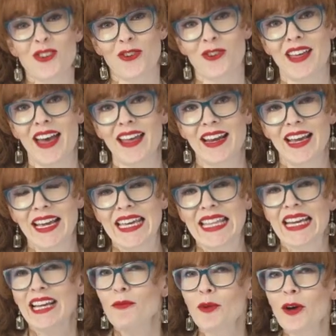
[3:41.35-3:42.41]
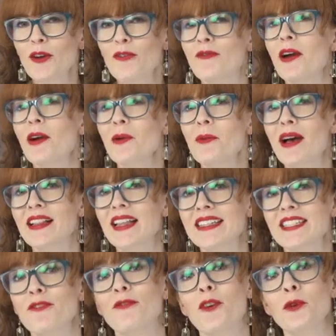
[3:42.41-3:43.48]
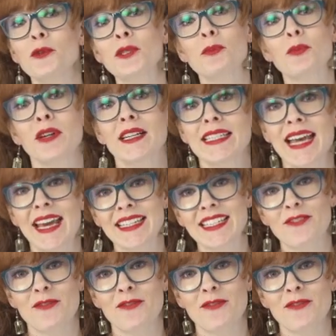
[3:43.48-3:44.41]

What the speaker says: show that. That can work very well as a false pretext